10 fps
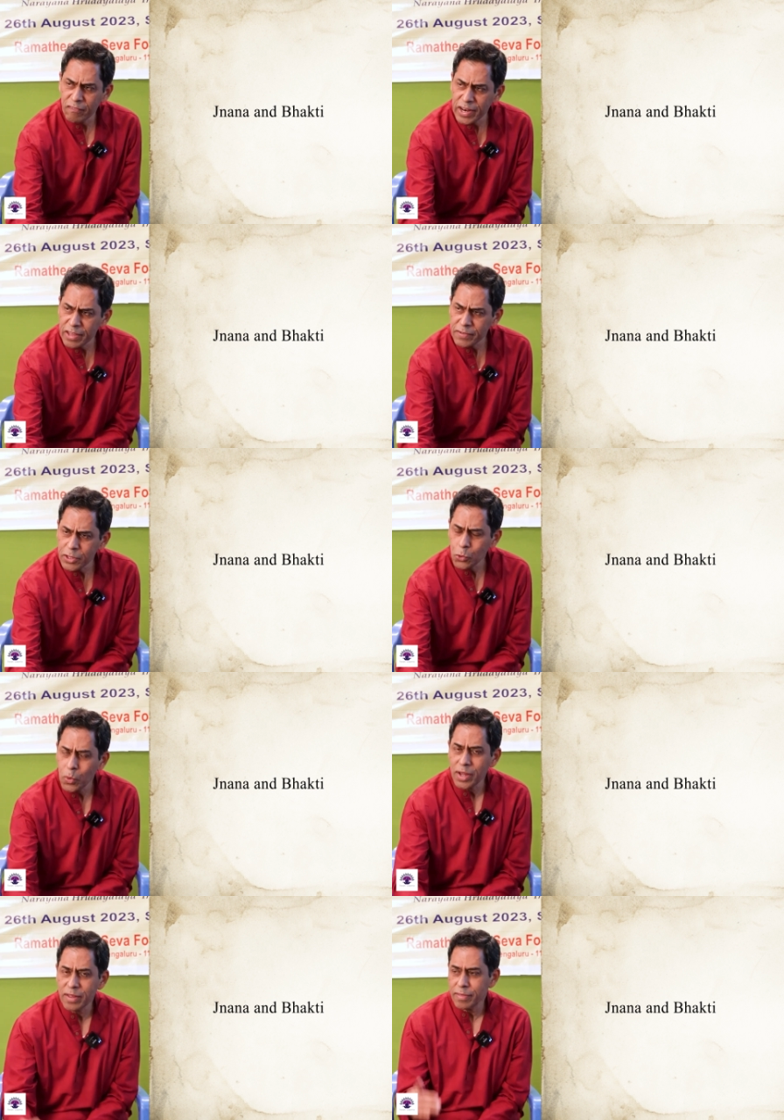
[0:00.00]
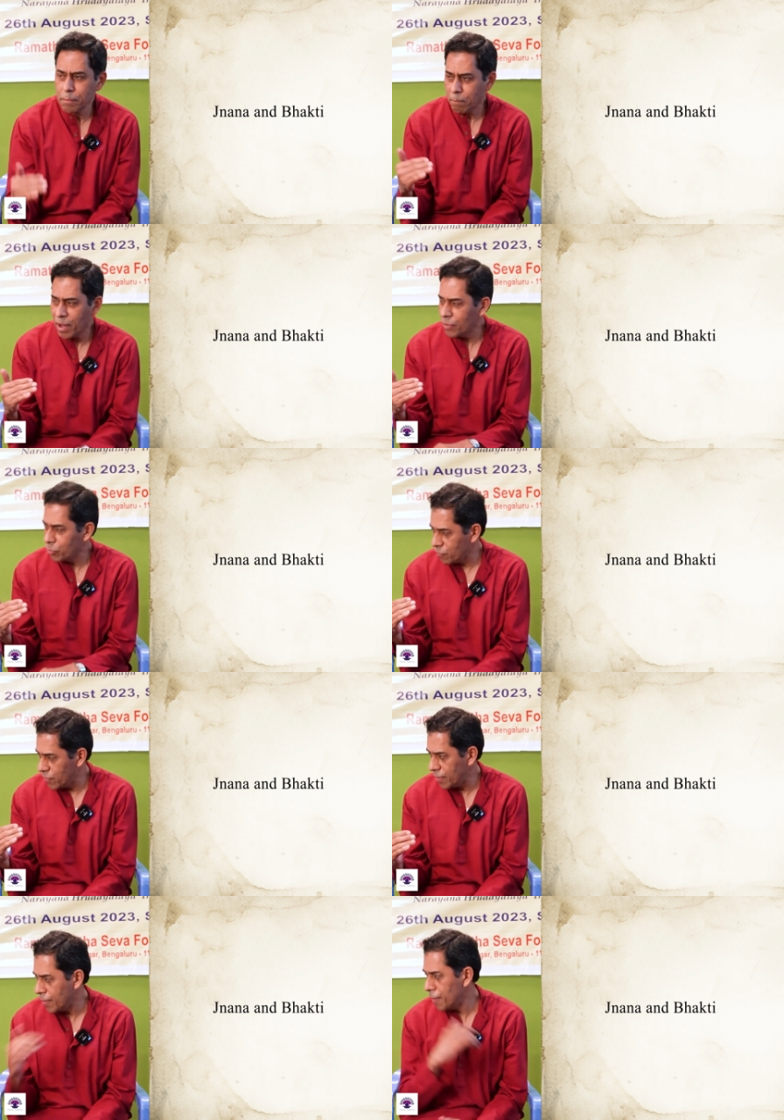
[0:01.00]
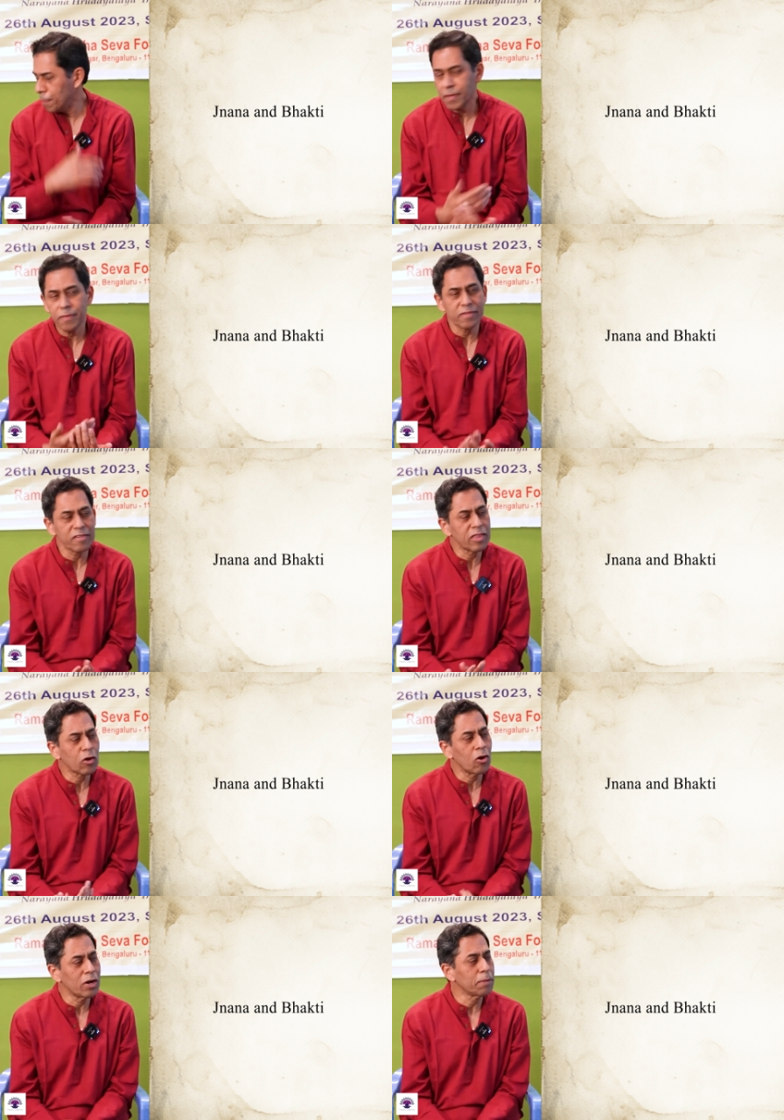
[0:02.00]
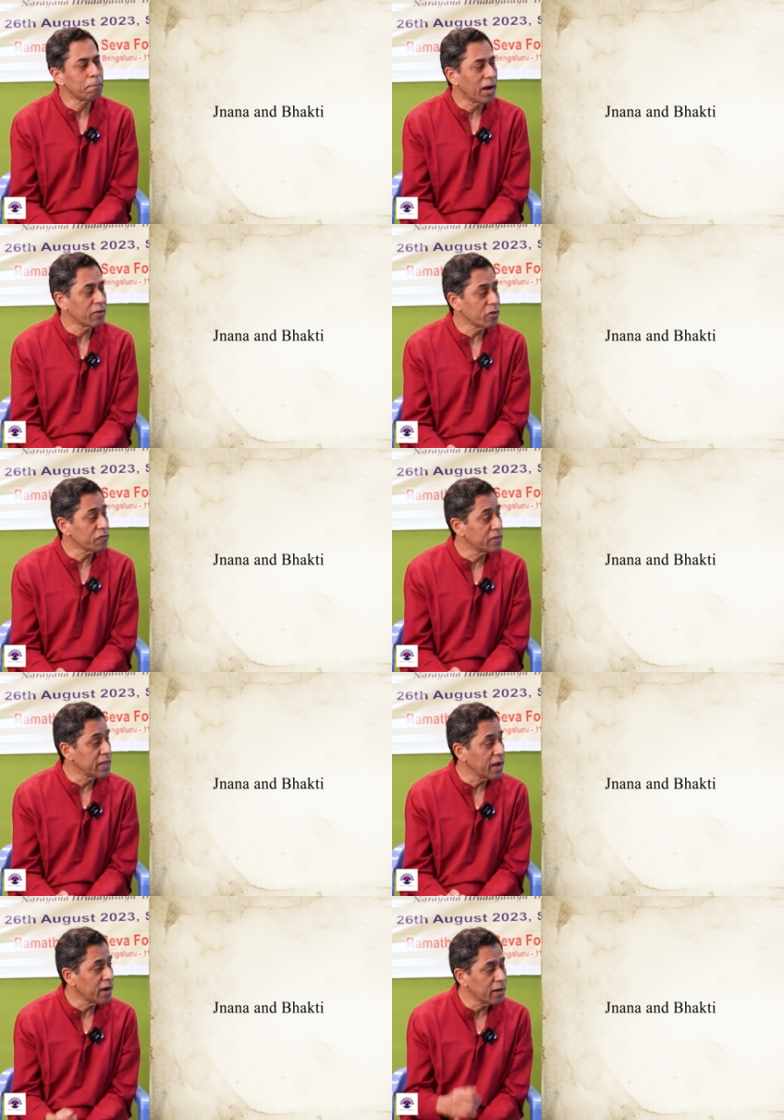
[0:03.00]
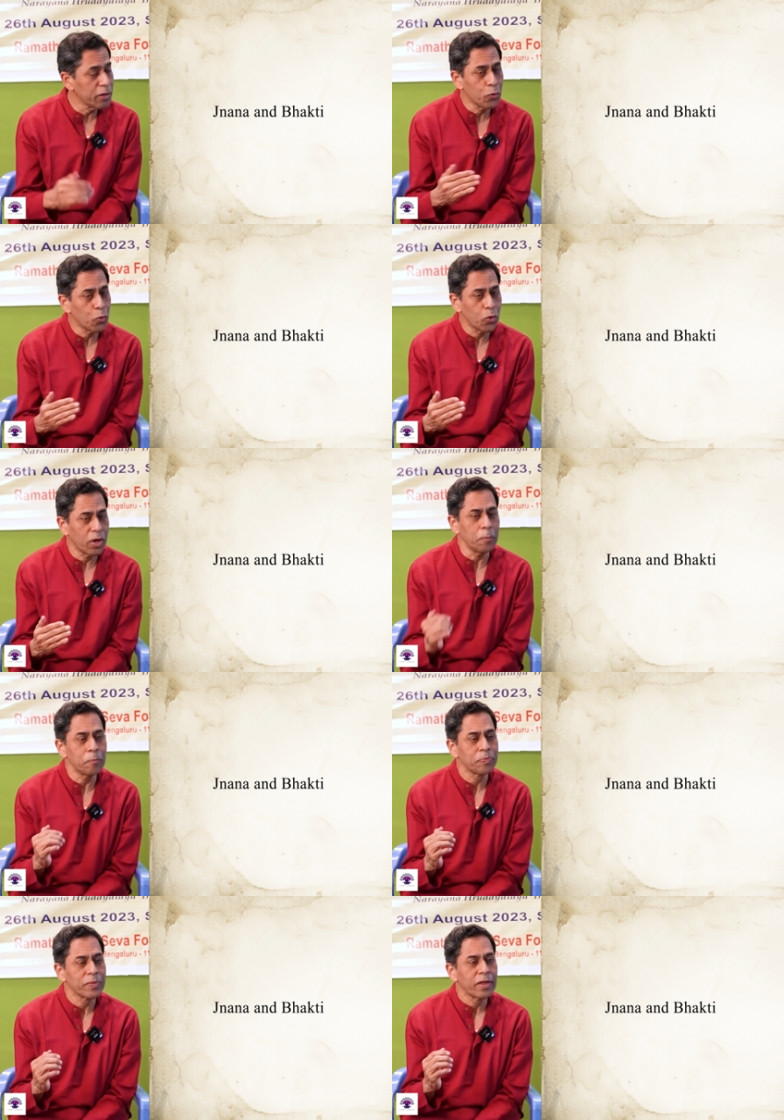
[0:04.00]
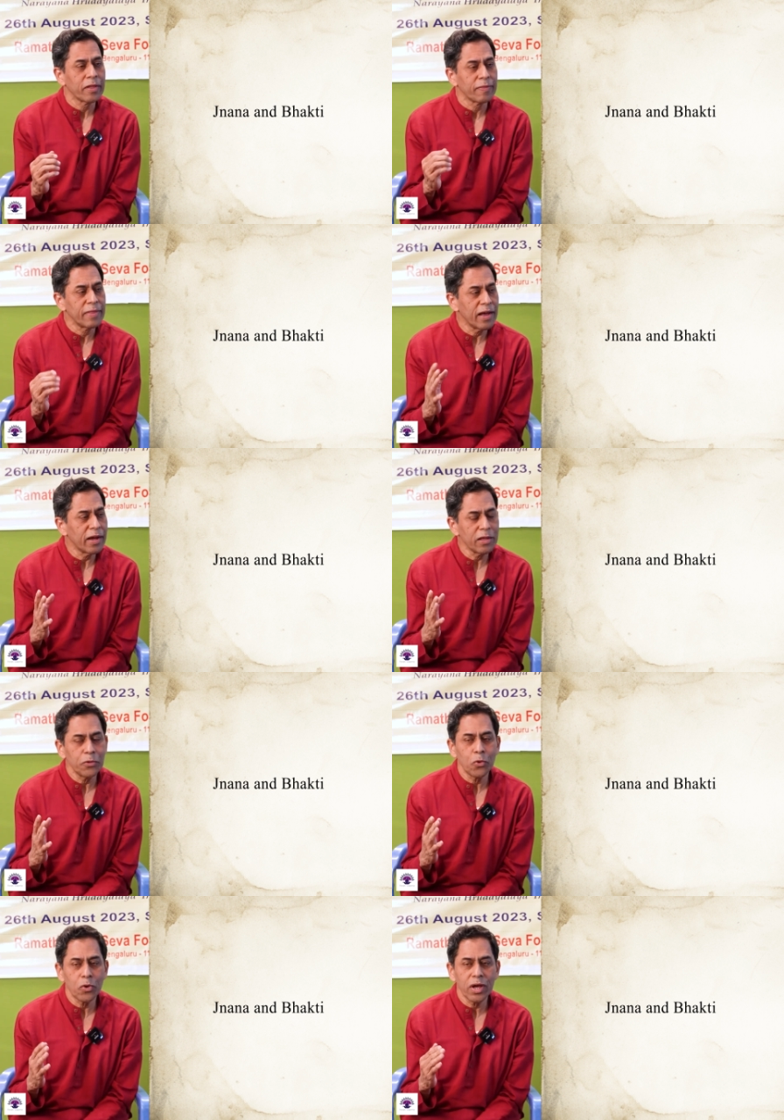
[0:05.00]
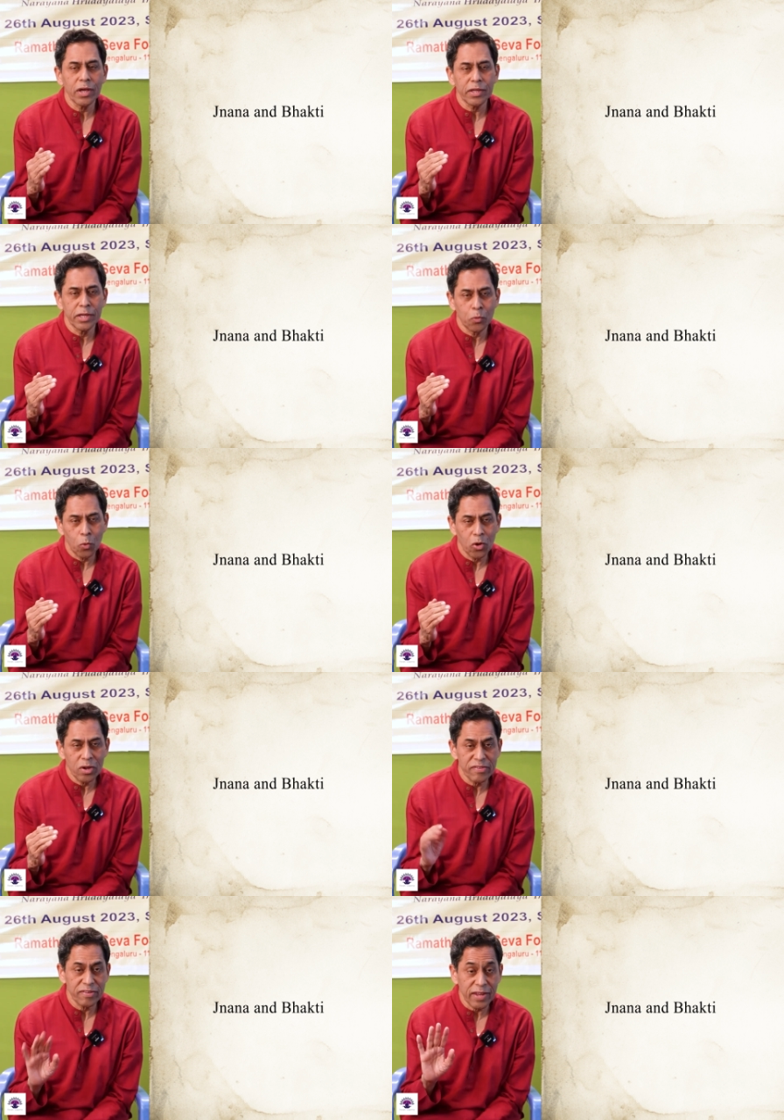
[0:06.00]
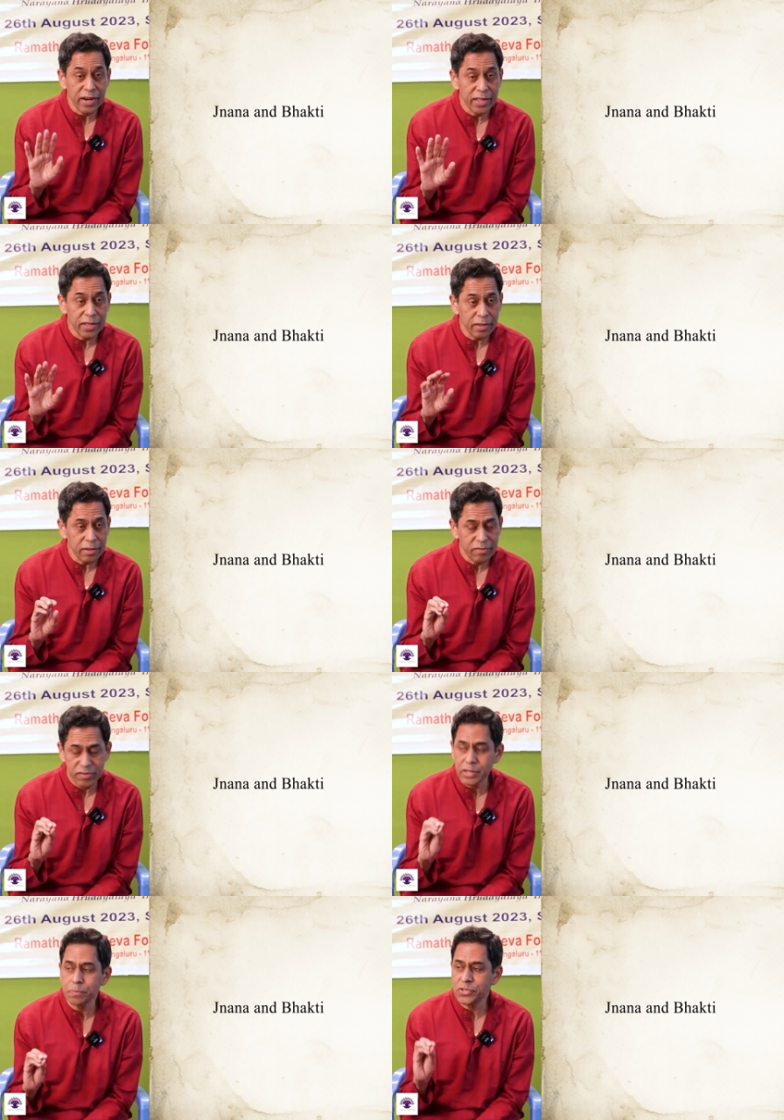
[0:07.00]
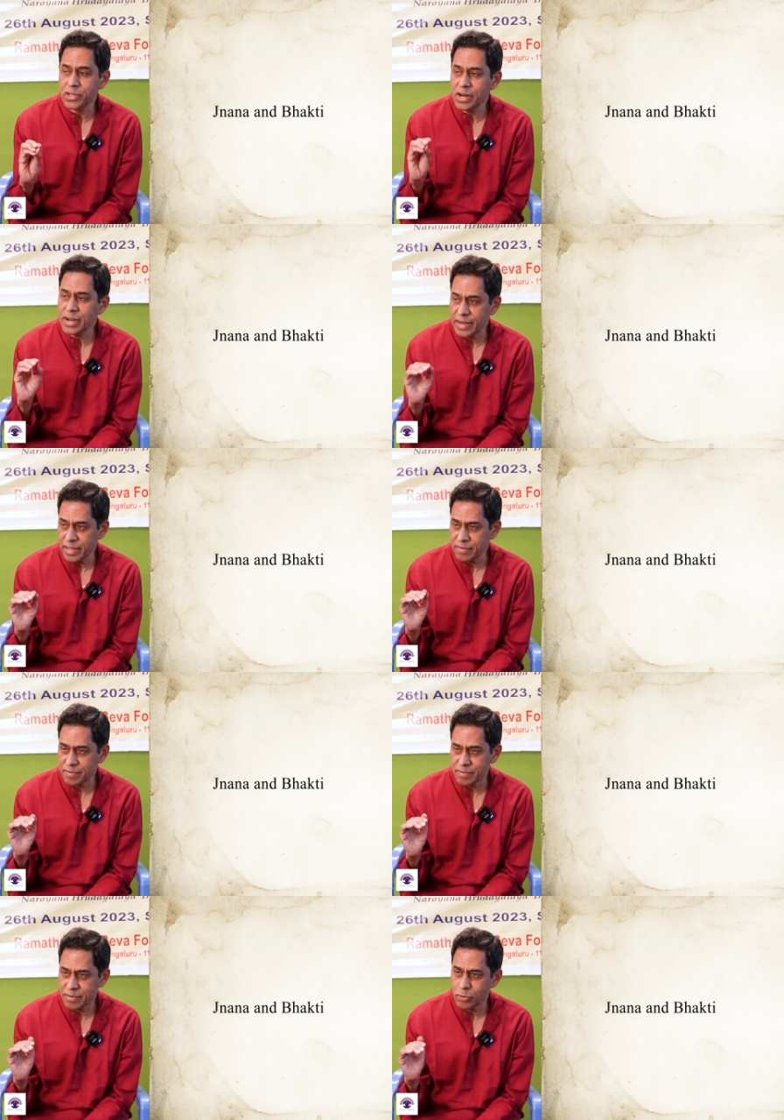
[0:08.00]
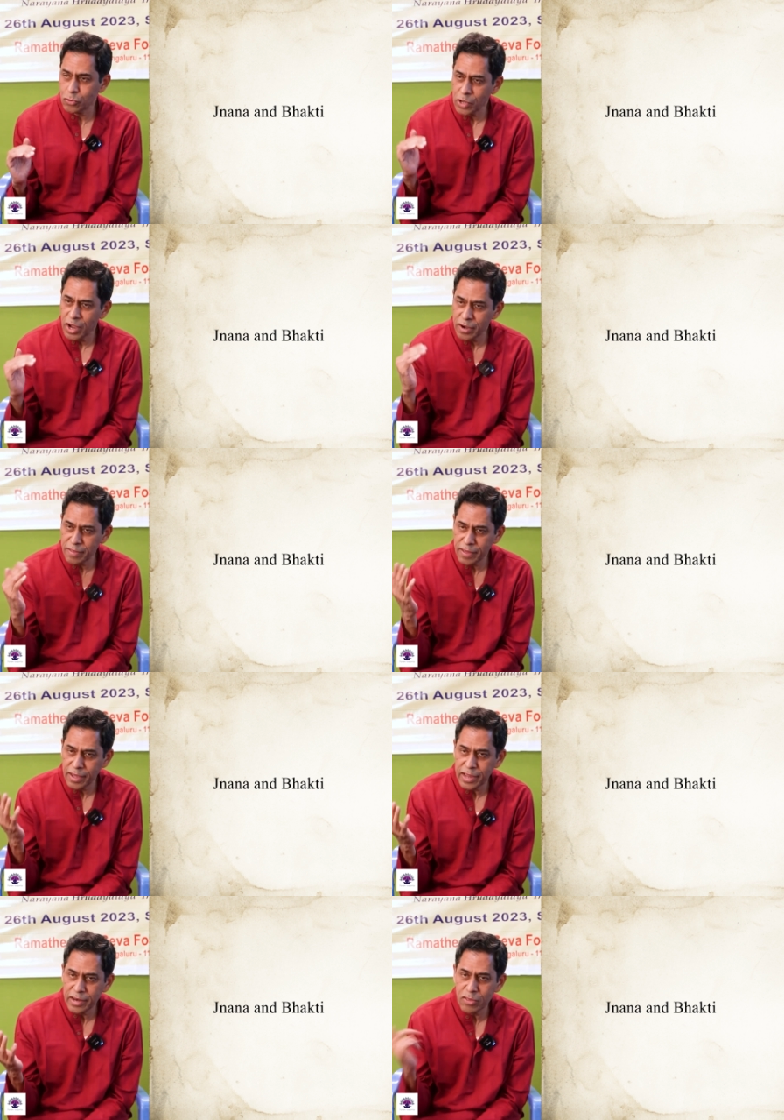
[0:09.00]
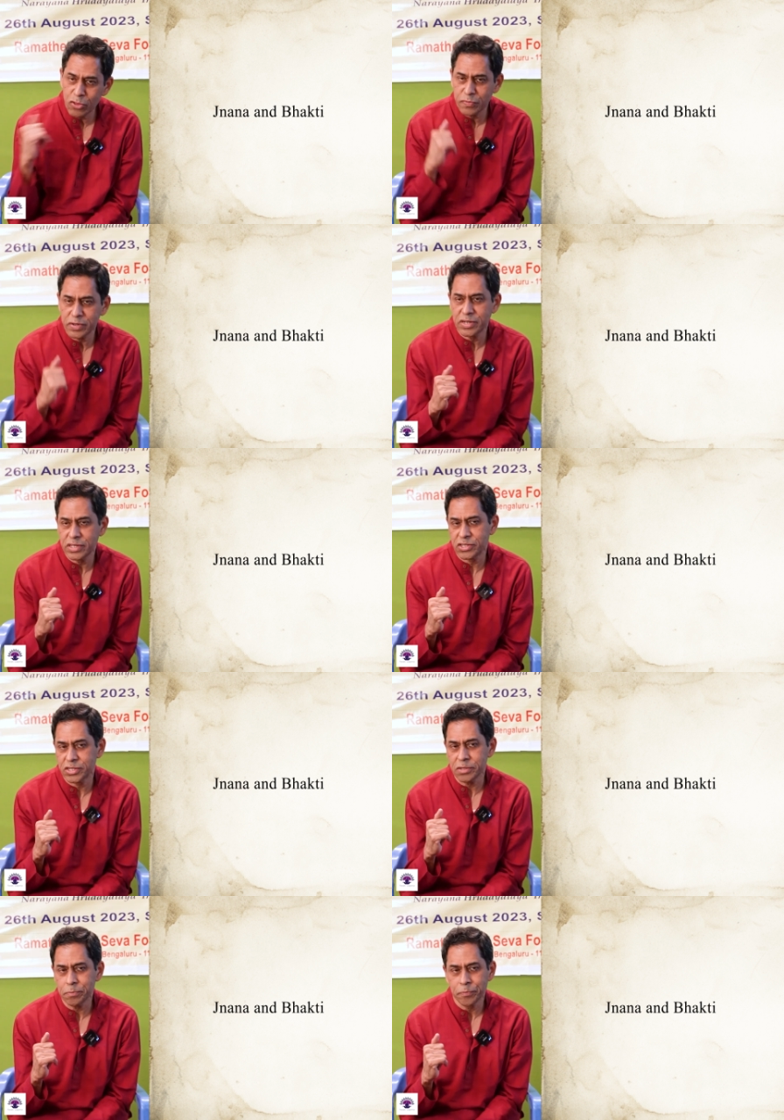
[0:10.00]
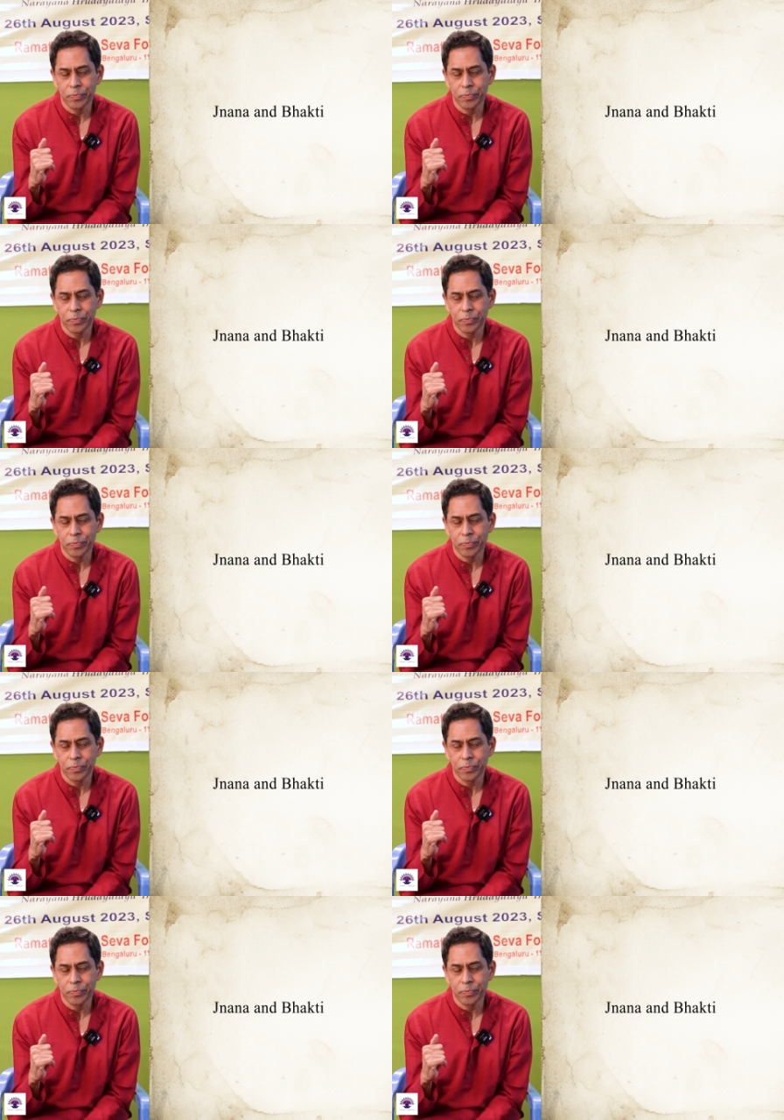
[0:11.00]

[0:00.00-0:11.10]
Whenever you are in the path of Vedanta, this is called the path of Jnana Yoga. Jnana Yoga involves studying scriptural texts under the guidance of a teacher.